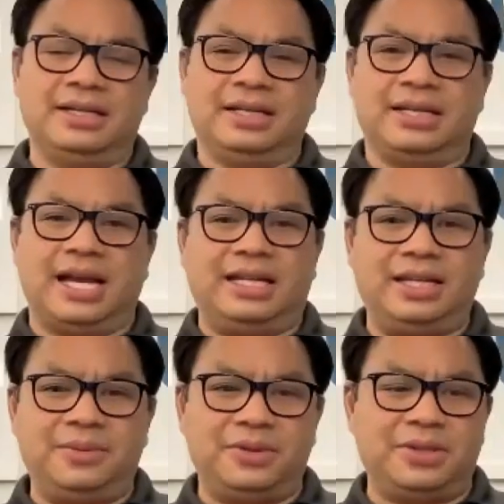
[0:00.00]
got
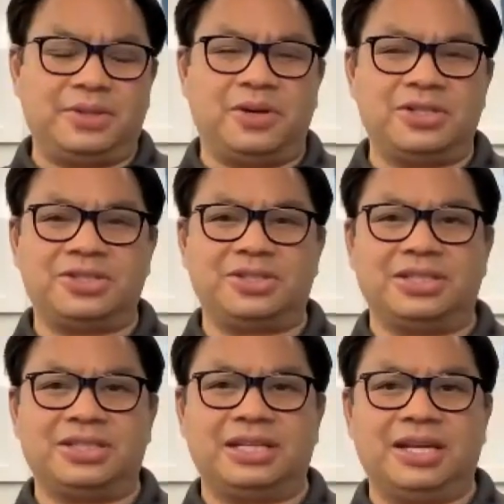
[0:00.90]
hit with the
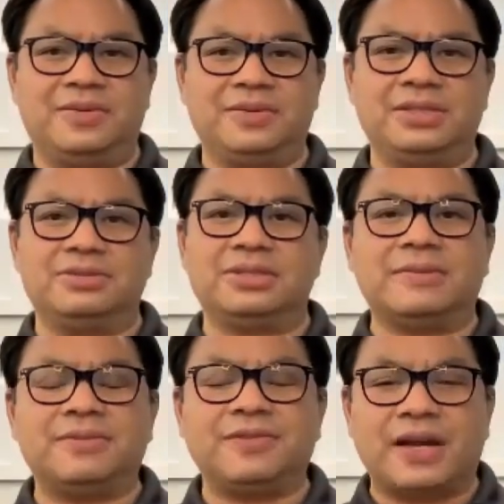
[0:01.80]
question, and I was a little
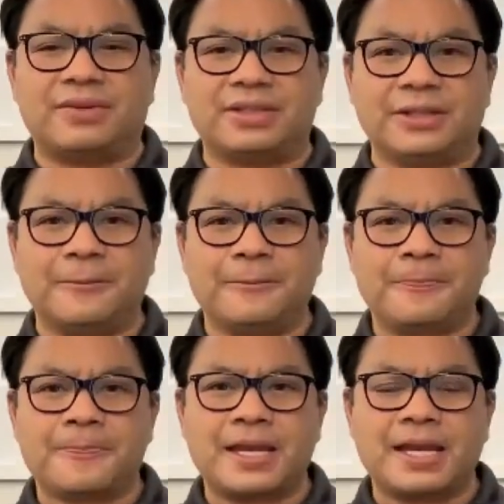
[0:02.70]
dumbfounded.
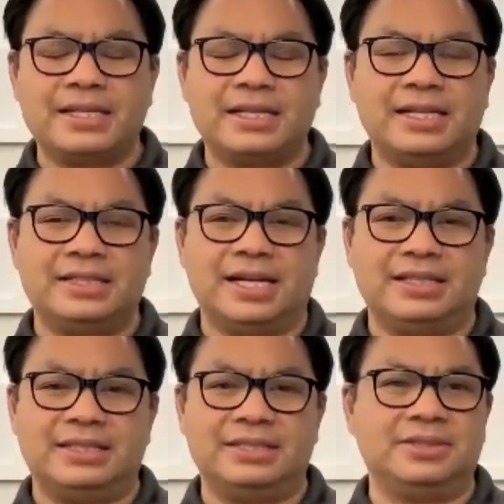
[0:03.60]
I
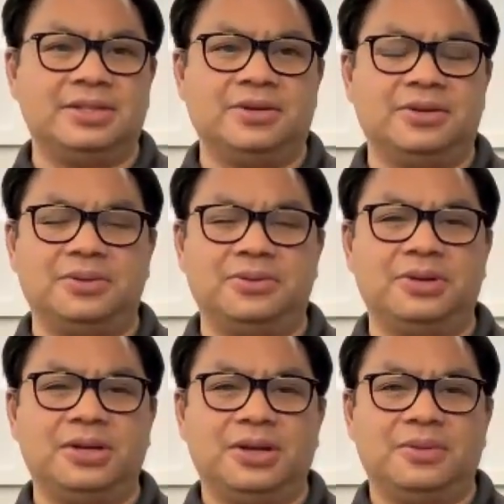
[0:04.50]
didn't know
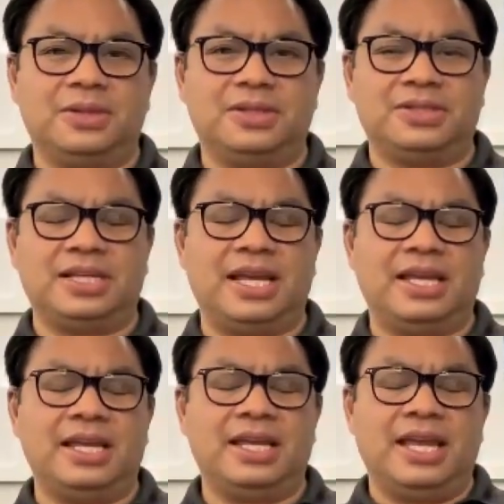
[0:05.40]
what to
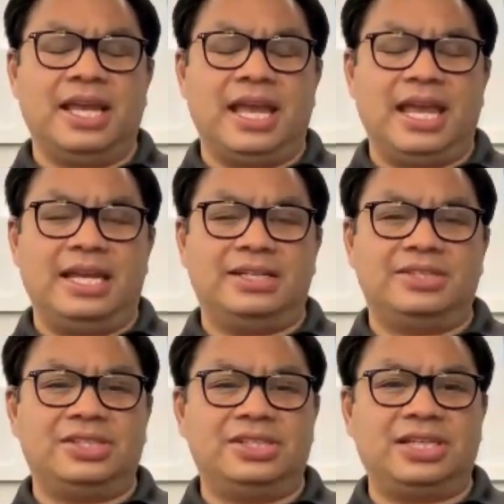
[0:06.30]
say. And
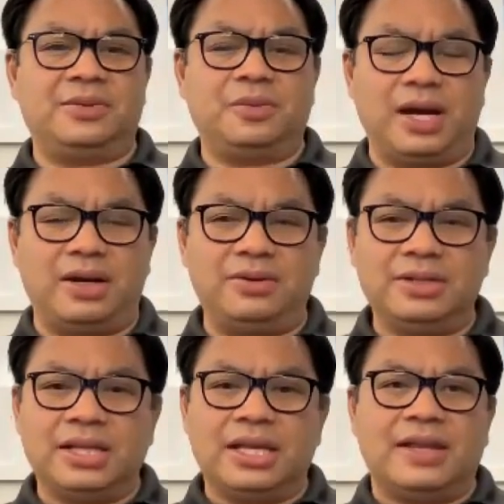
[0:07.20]
she said, "Well,
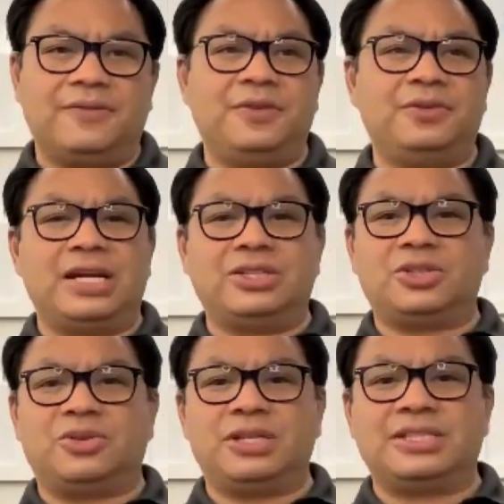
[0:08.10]
if you're not
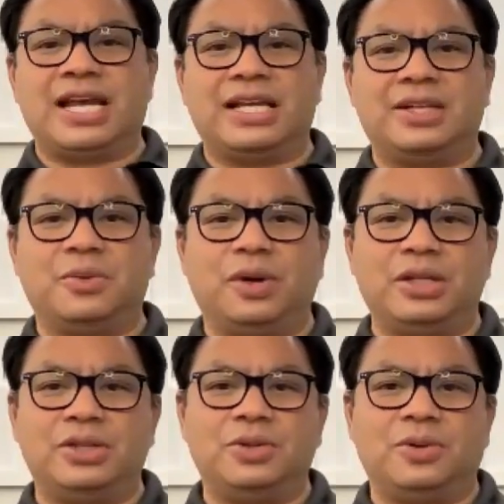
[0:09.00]
sure exactly what
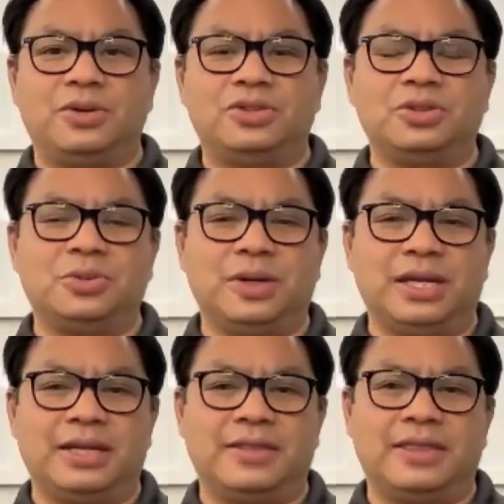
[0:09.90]
you are
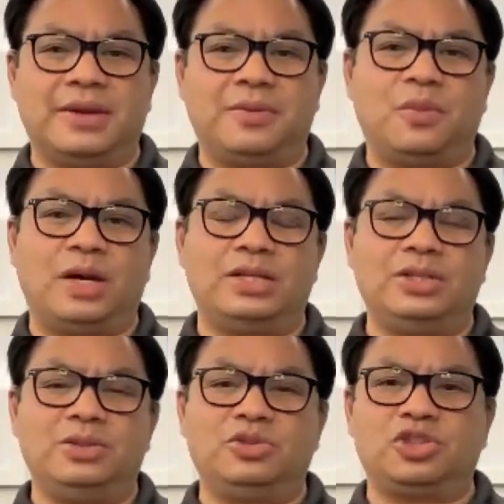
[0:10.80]
doing, then what
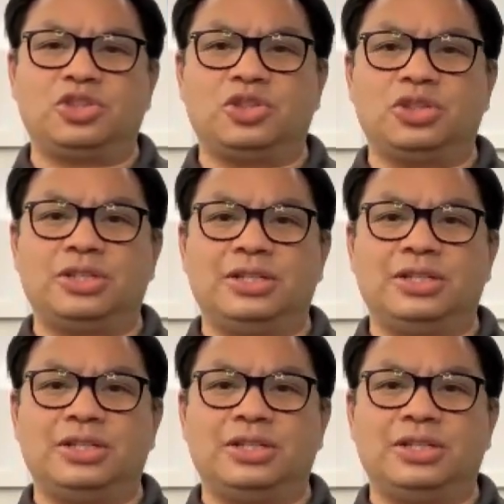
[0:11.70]
you should